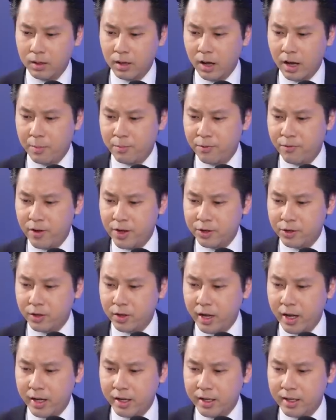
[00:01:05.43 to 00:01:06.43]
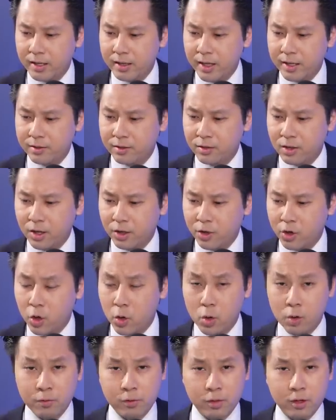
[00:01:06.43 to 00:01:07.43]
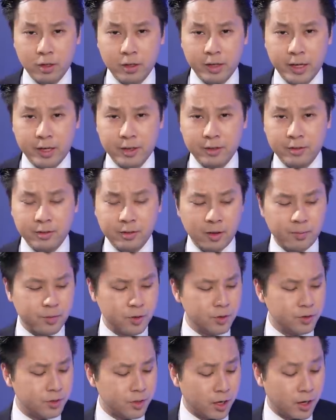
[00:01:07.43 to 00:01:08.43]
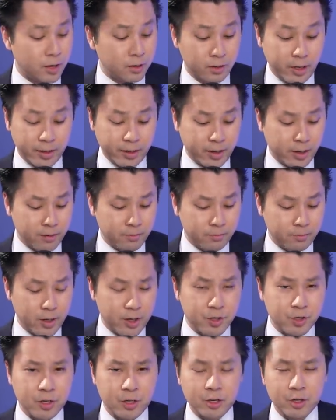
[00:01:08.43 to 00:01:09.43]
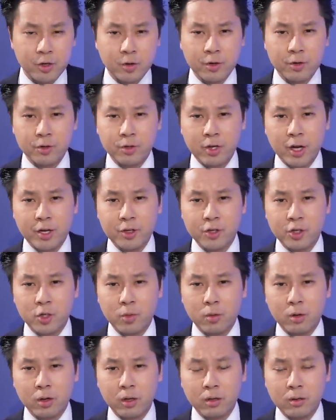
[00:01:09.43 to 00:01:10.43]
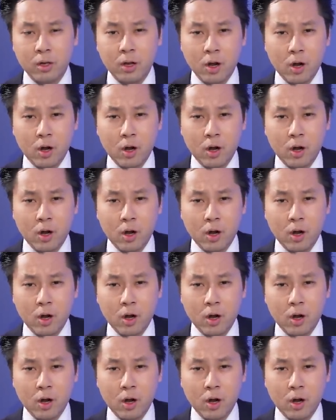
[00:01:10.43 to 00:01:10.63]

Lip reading: Professor Hanke, let's go over the latest numbers. Like I mentioned in your introduction, you were